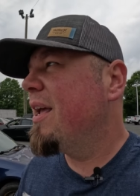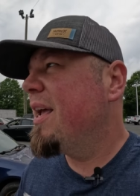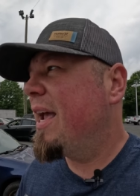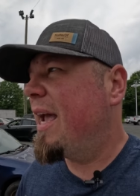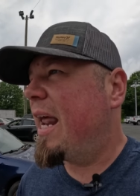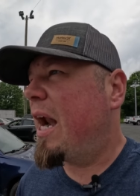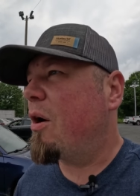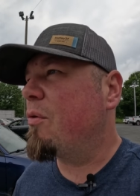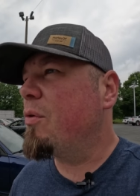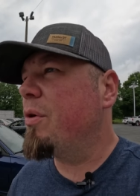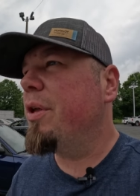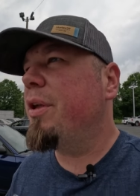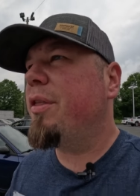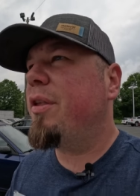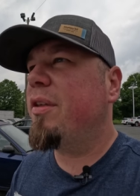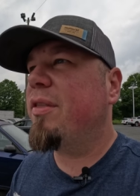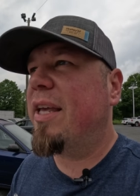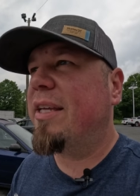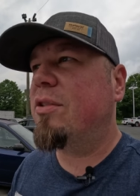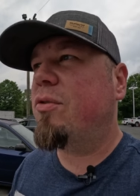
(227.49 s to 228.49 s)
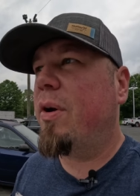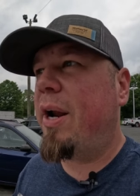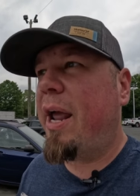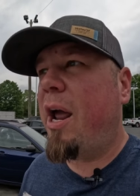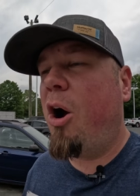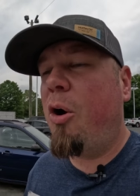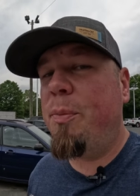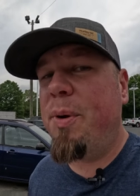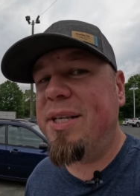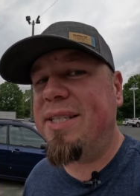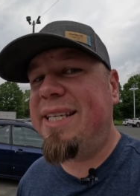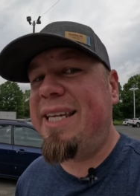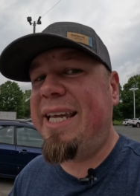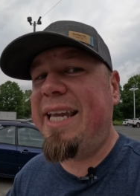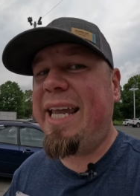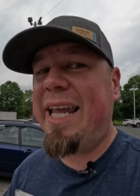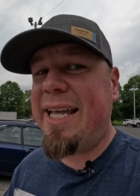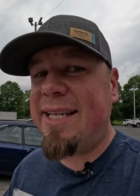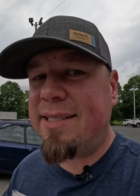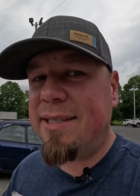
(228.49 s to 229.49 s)
and I really think that's going to help us
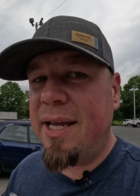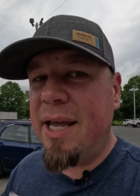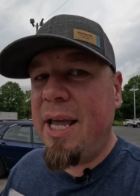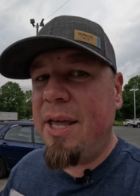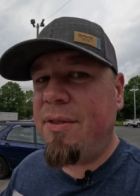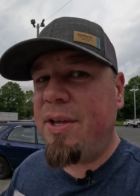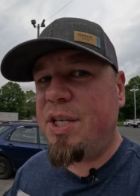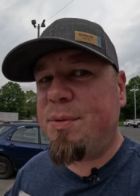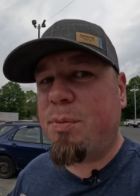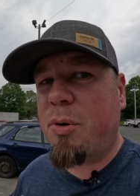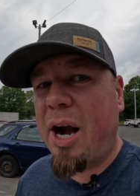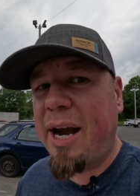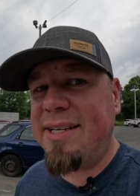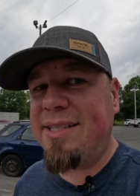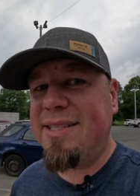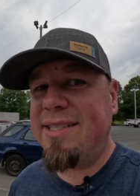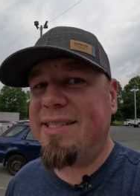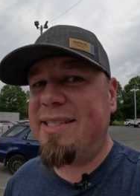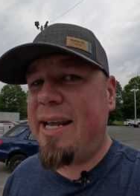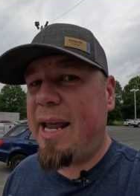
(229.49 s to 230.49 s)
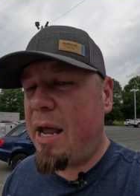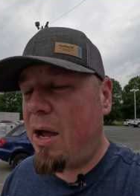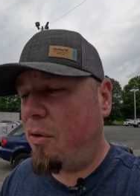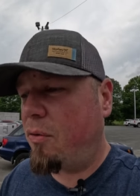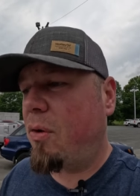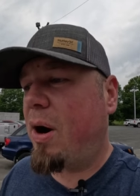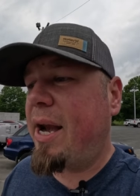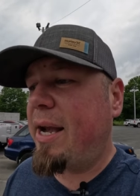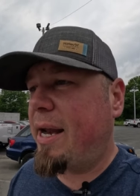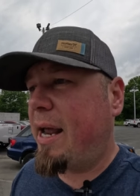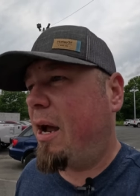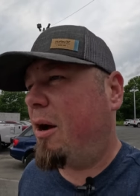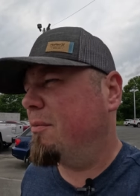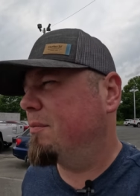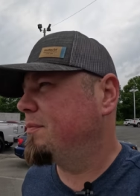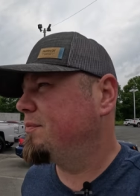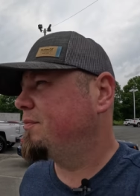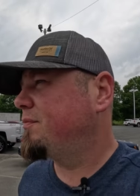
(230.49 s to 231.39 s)
get these prices down right now.